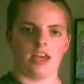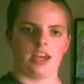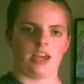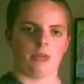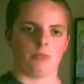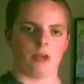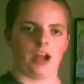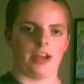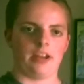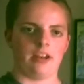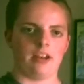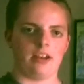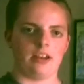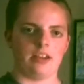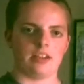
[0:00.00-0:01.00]
and ride
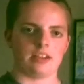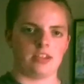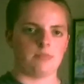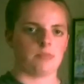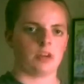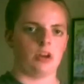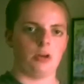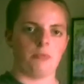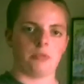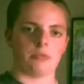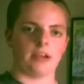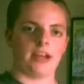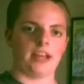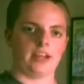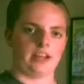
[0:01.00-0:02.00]
on. Keep calm and
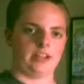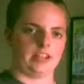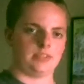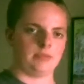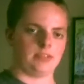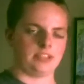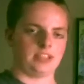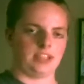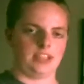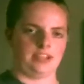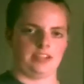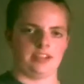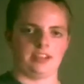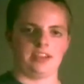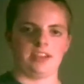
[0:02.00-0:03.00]
ride on. That's my
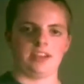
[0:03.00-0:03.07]
saying.